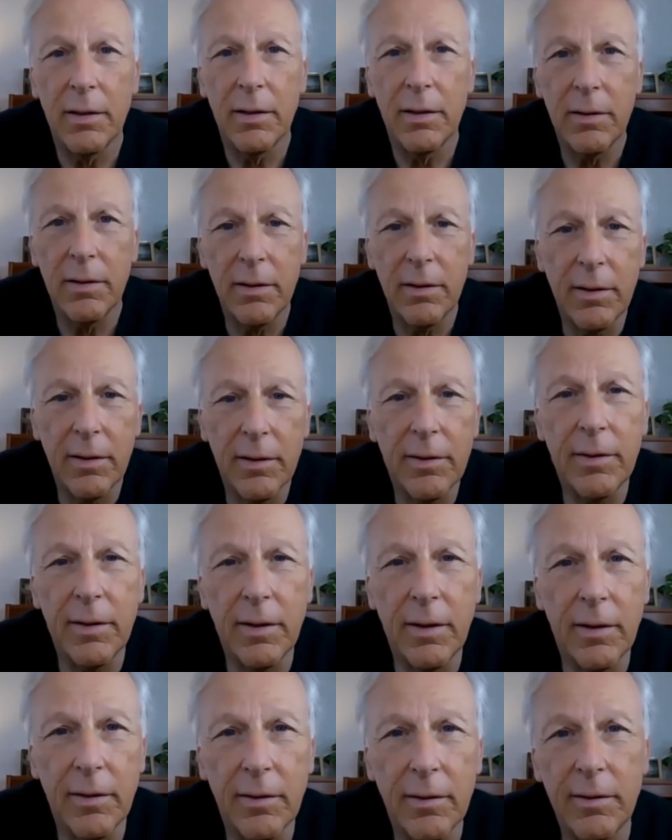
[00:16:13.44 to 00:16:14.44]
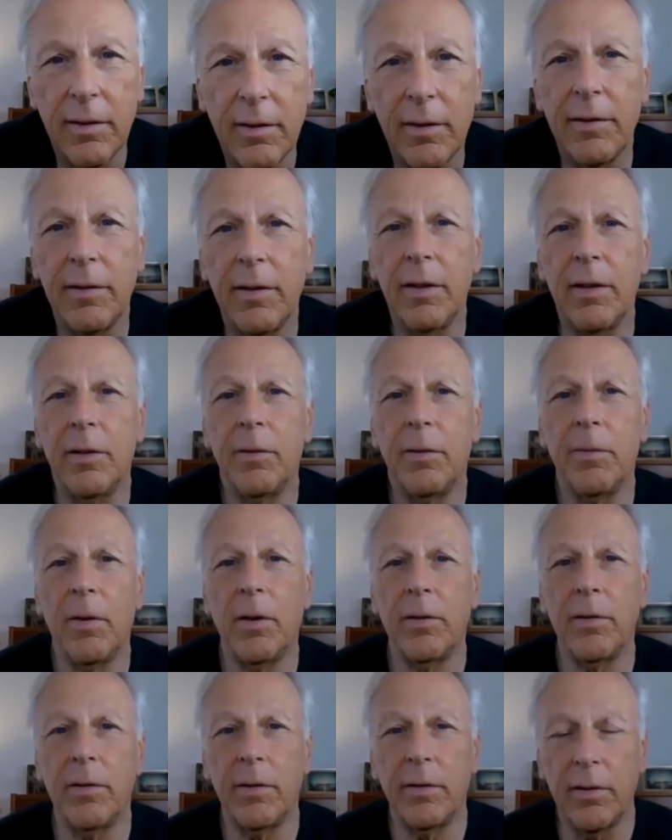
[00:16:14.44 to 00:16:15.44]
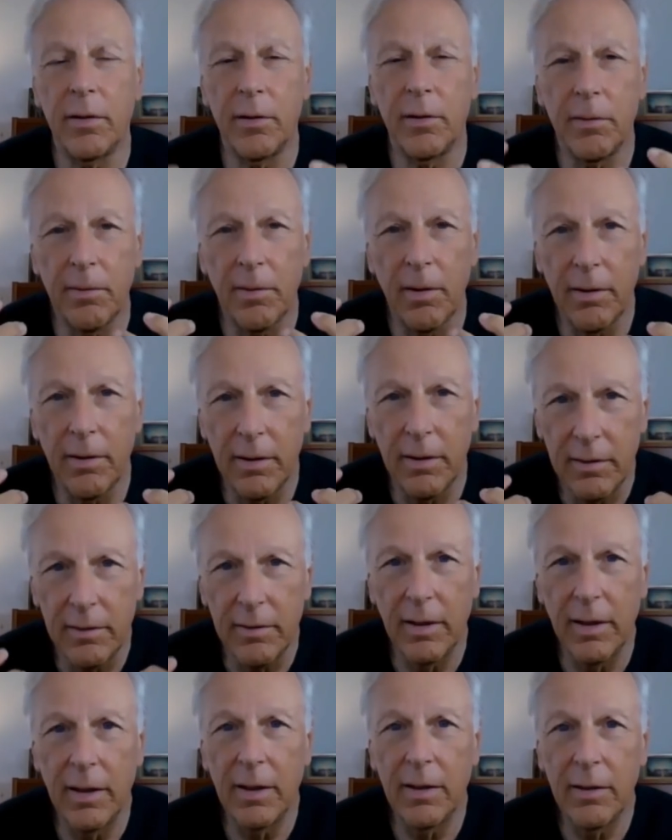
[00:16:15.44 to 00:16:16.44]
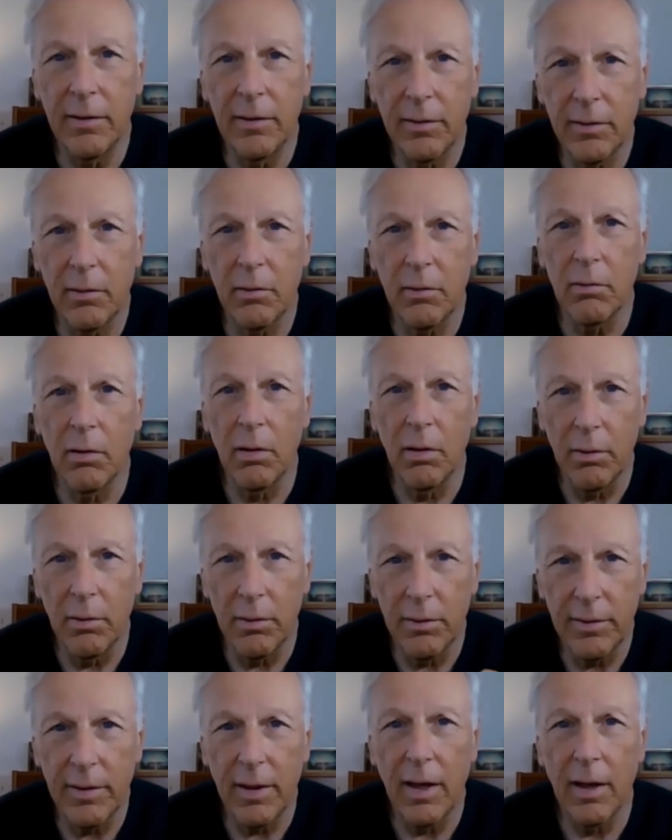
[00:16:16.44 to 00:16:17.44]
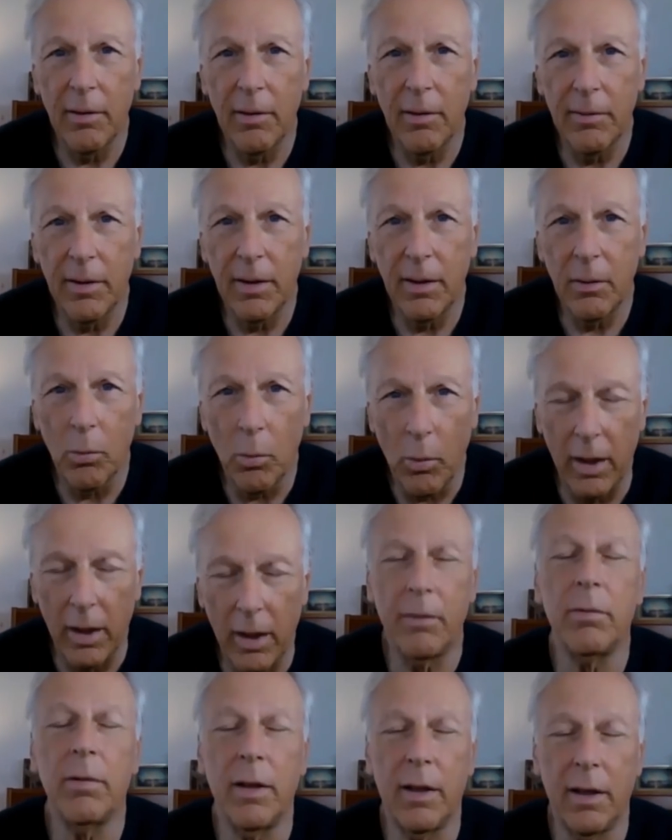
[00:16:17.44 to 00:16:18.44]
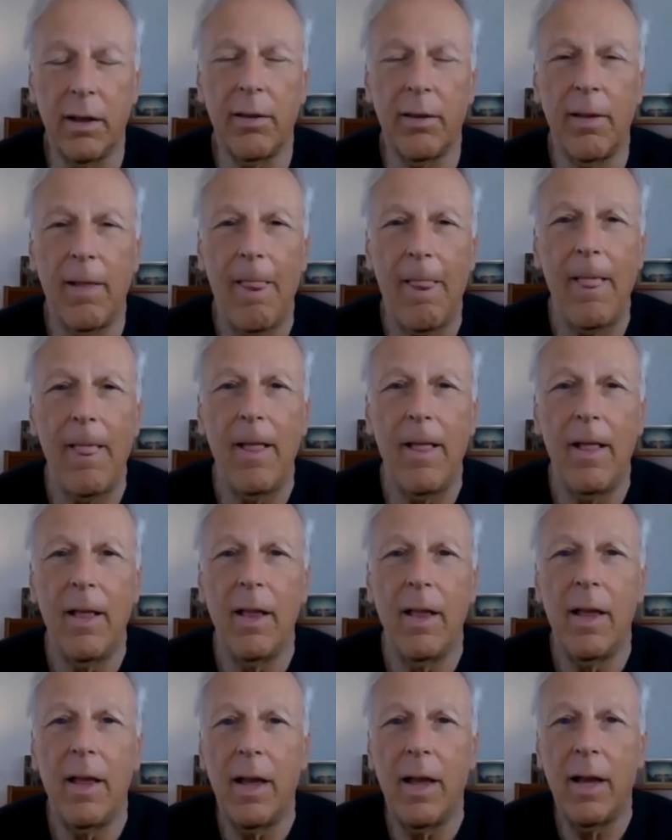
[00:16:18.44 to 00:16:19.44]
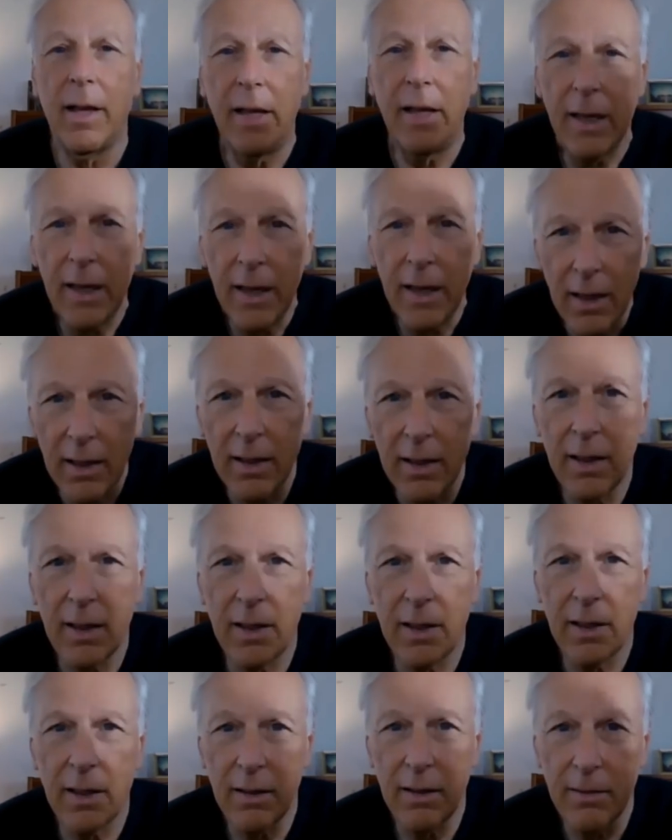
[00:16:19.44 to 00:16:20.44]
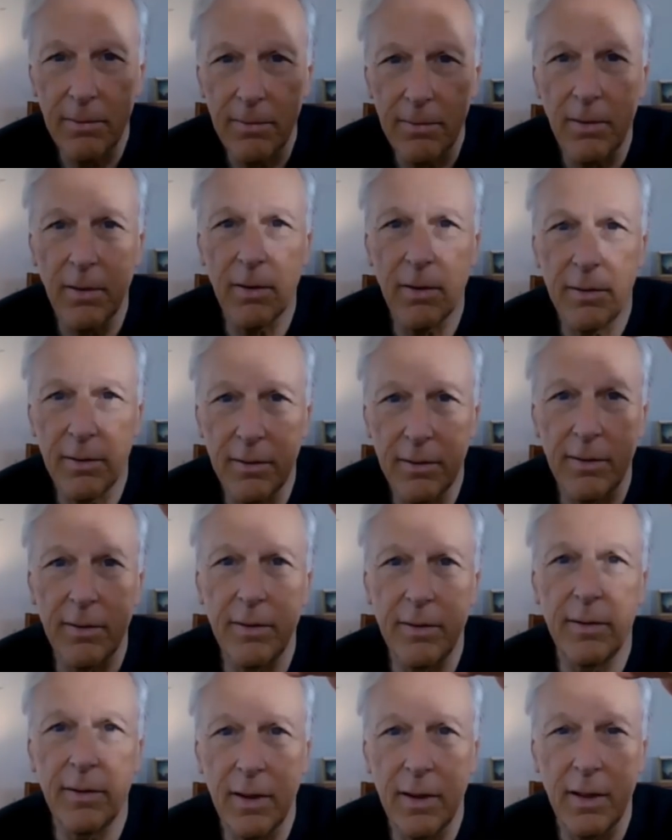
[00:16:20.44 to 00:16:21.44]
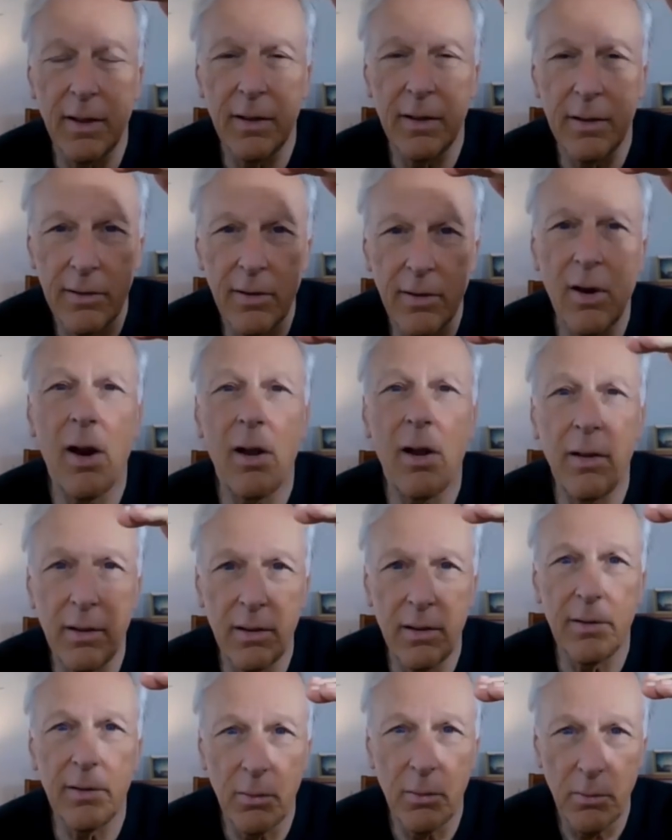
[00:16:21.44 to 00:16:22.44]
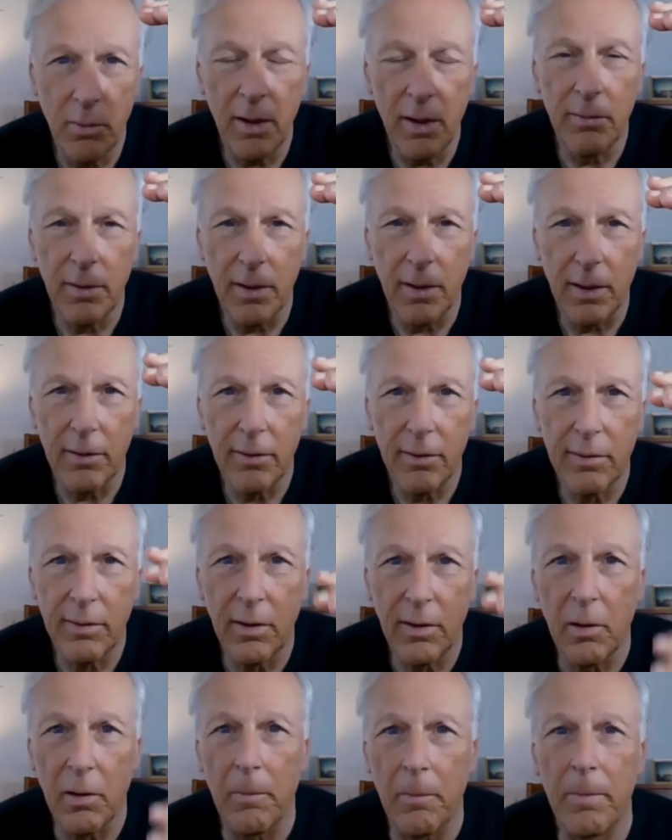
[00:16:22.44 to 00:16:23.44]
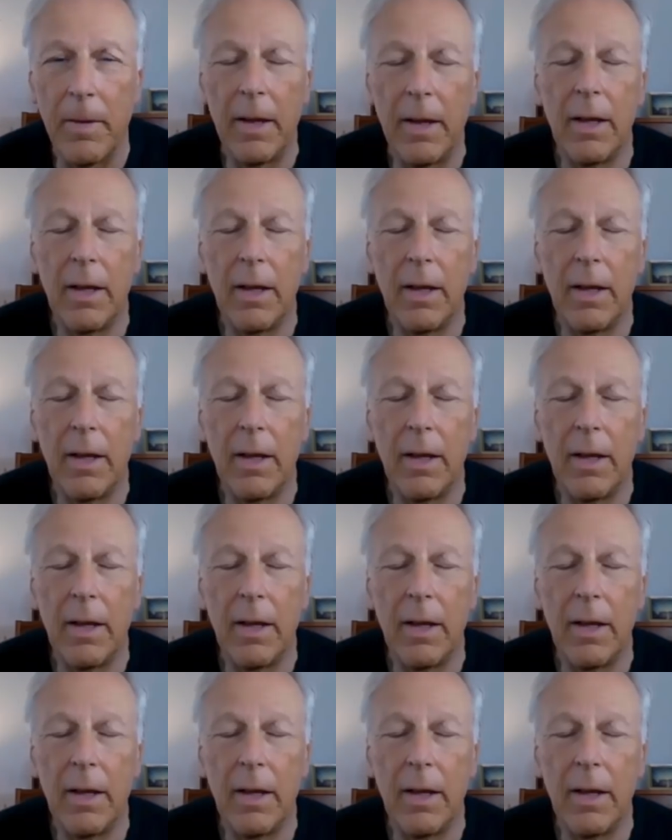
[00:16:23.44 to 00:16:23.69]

to disease. Disease functions at a very dense, gross, heavy wavelength, and healing functions at an entirely different wavelength. So,